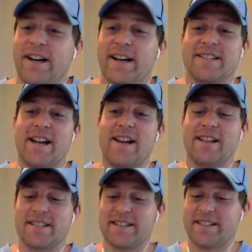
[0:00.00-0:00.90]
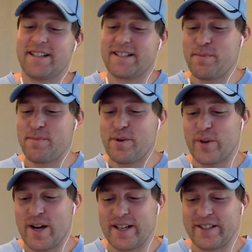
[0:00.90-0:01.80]
right, so now let's let's move
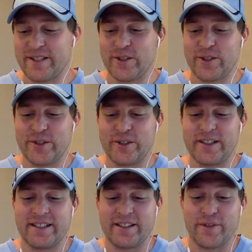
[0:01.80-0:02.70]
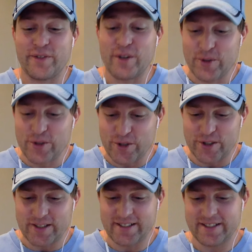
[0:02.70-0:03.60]
on to the
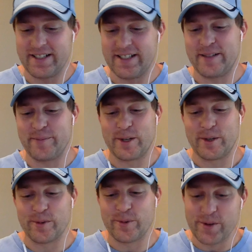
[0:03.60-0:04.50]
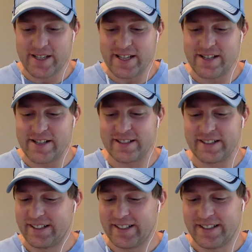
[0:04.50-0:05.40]
future um, recruiting here.
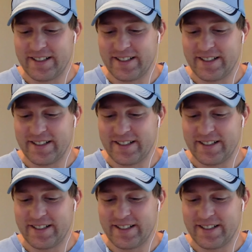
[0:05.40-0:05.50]
I feel